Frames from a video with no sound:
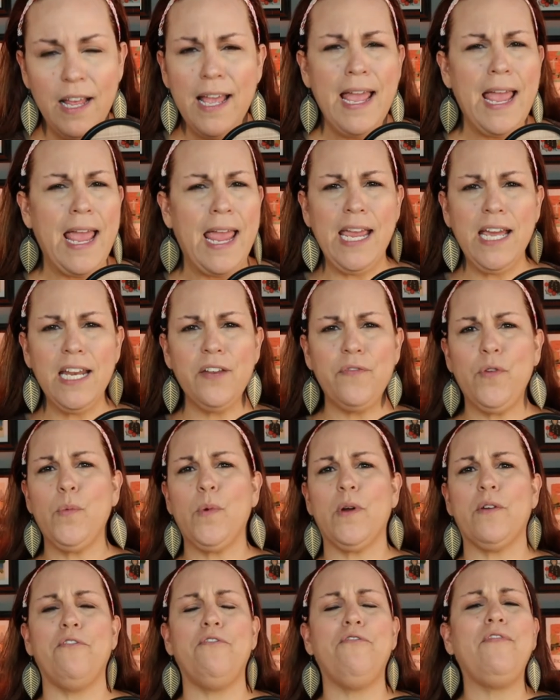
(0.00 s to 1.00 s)
And if you want
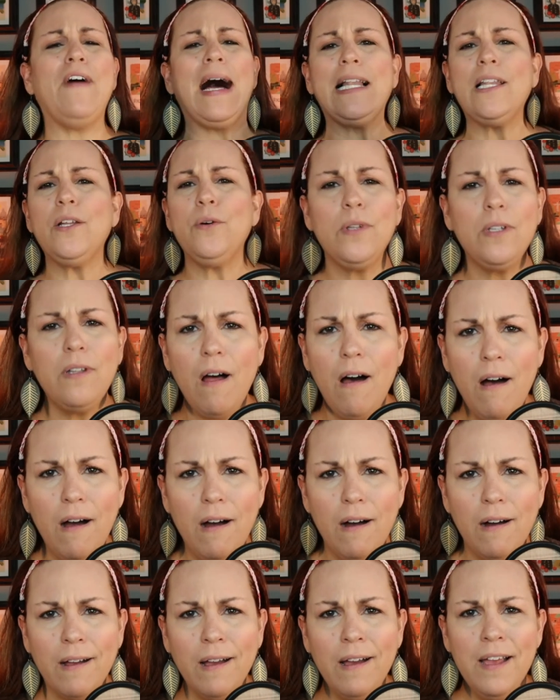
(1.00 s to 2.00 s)
to follow
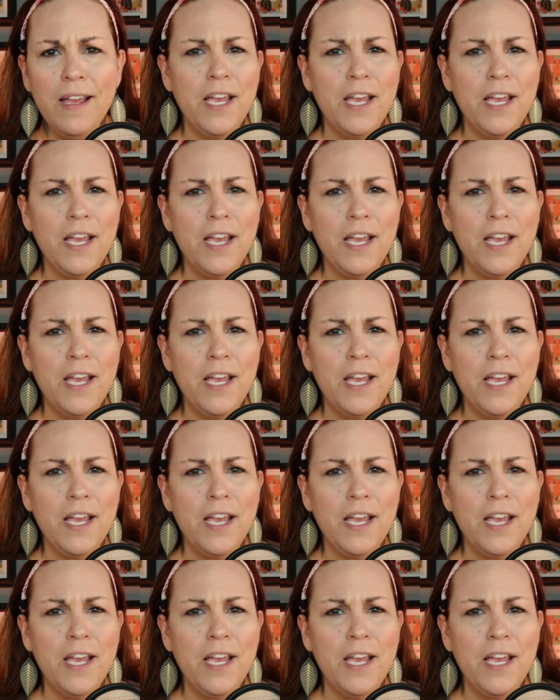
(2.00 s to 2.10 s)
along